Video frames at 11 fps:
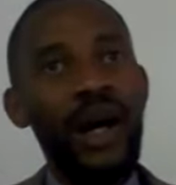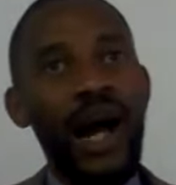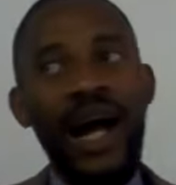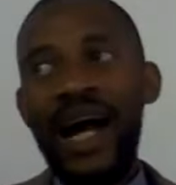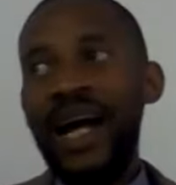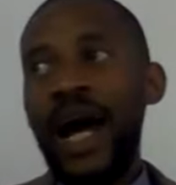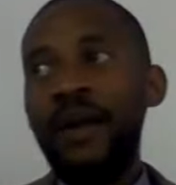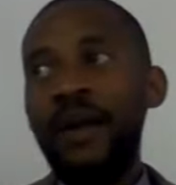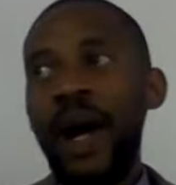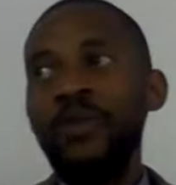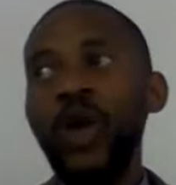I,
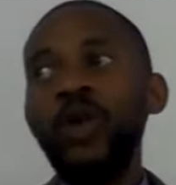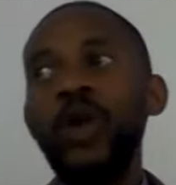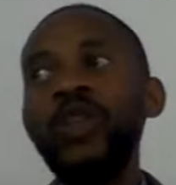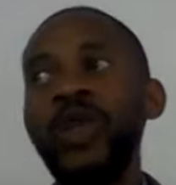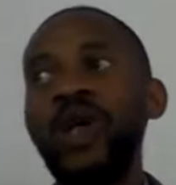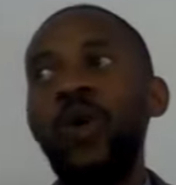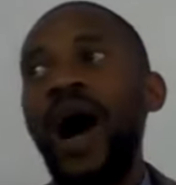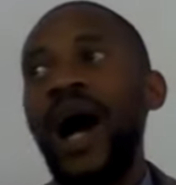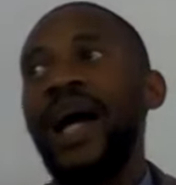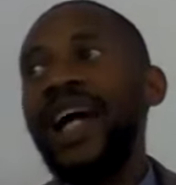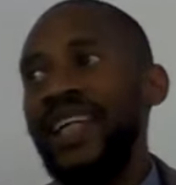I, am not going to
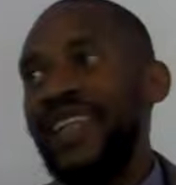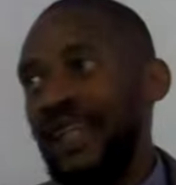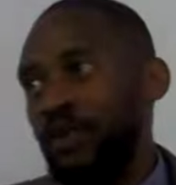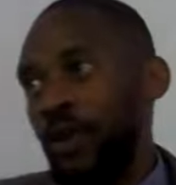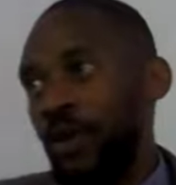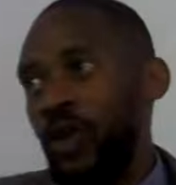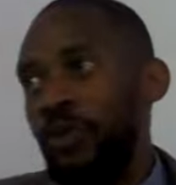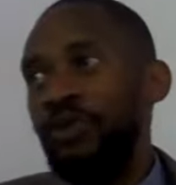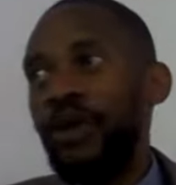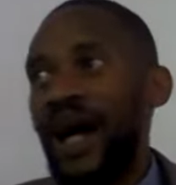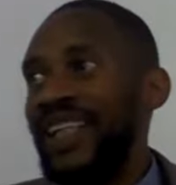require anything from you
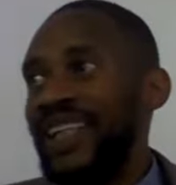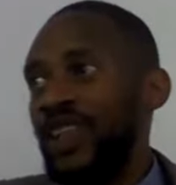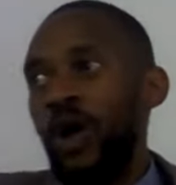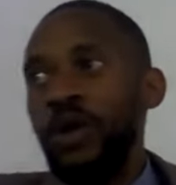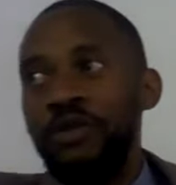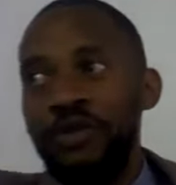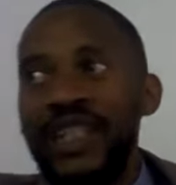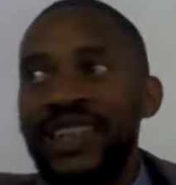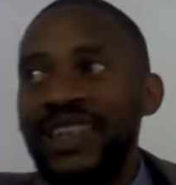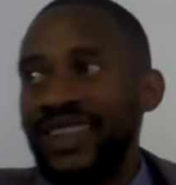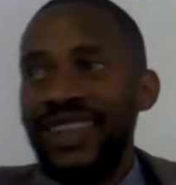before, unless you are
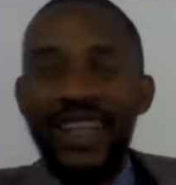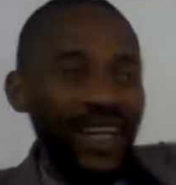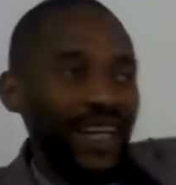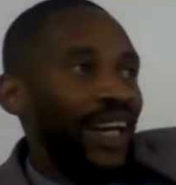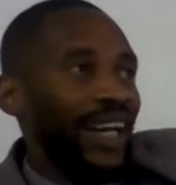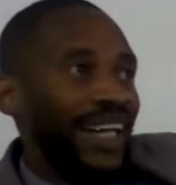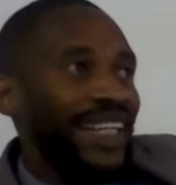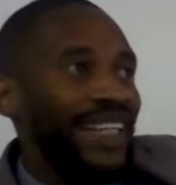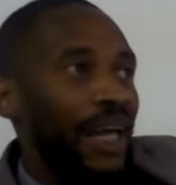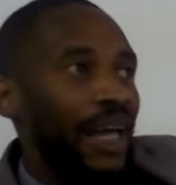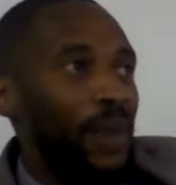convinced
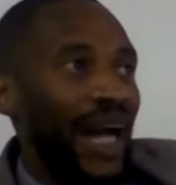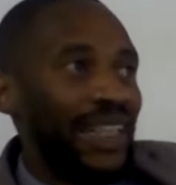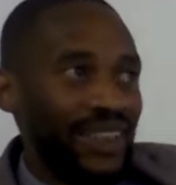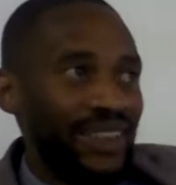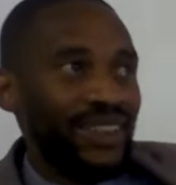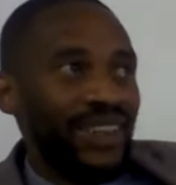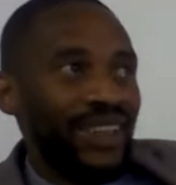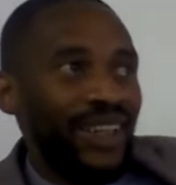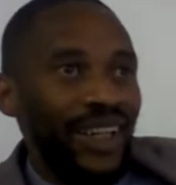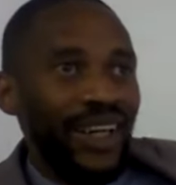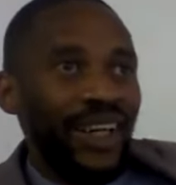in the past,
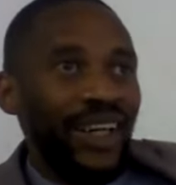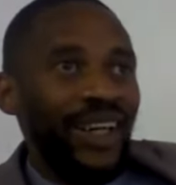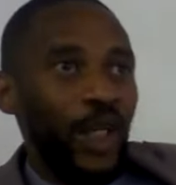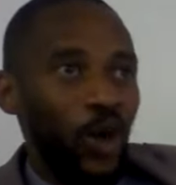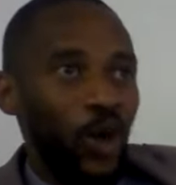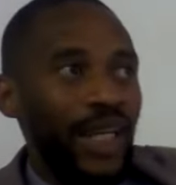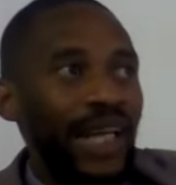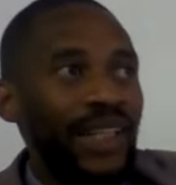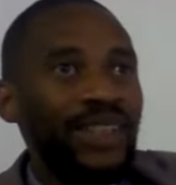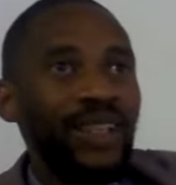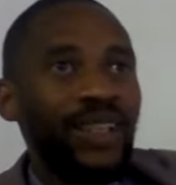yes. you know,
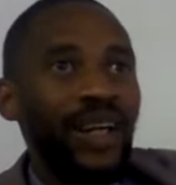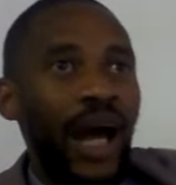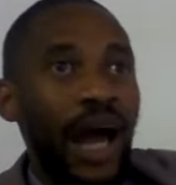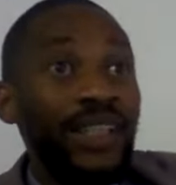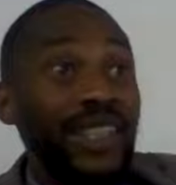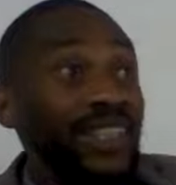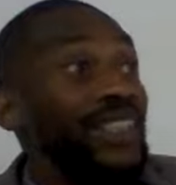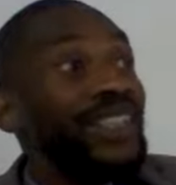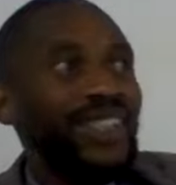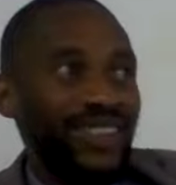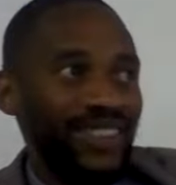that I did it.